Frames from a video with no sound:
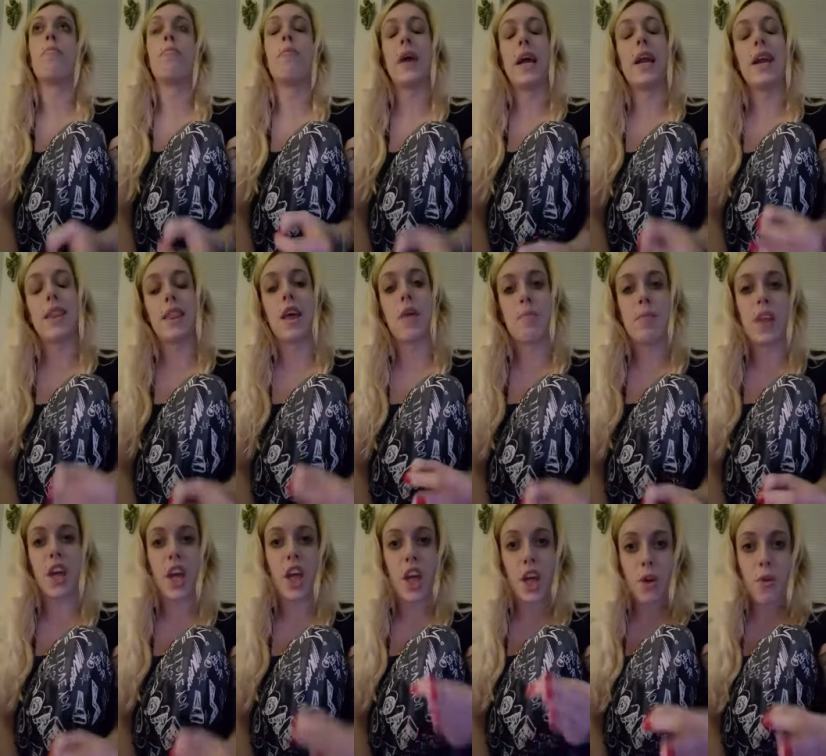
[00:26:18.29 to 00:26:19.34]
But it's up to
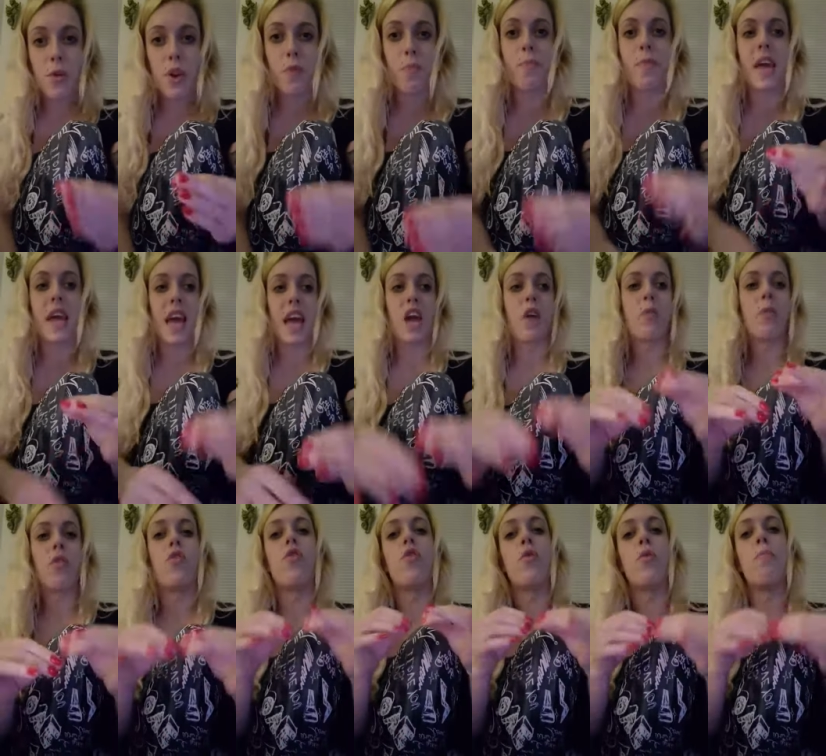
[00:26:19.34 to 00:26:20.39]
you to be able
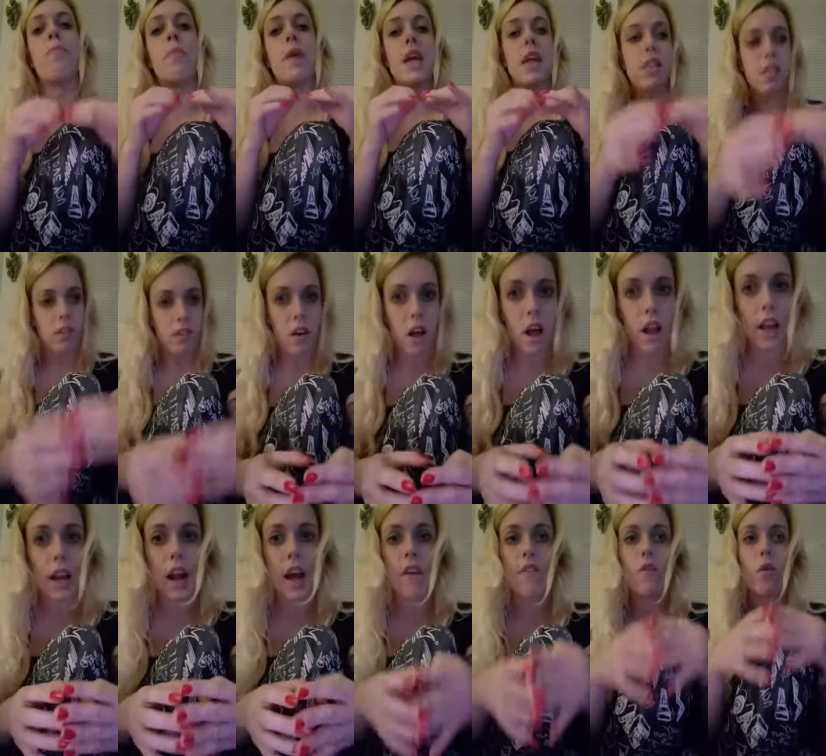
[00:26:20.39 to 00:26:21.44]
to be strong
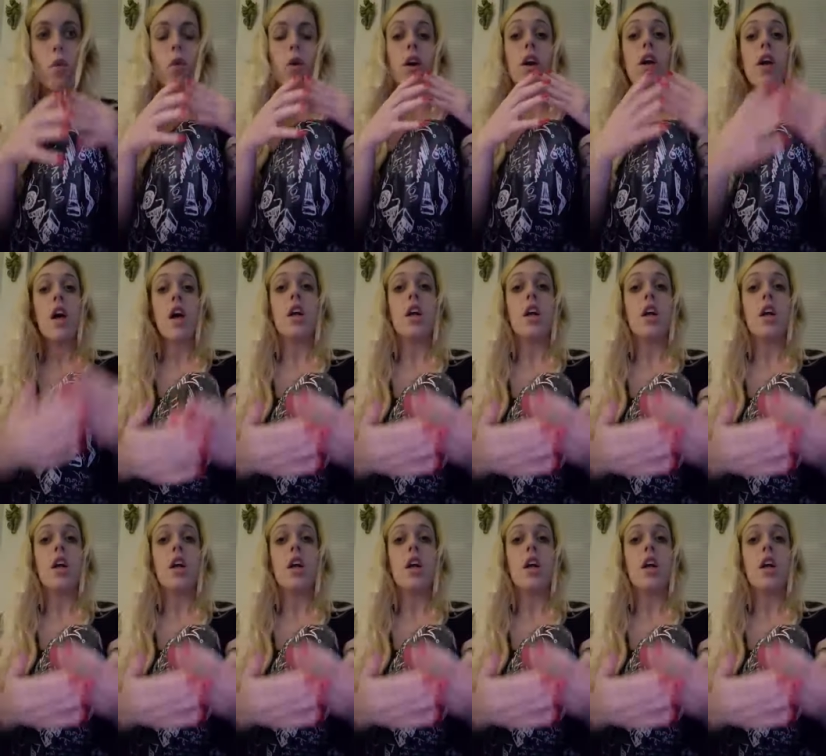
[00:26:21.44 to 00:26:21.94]
enough or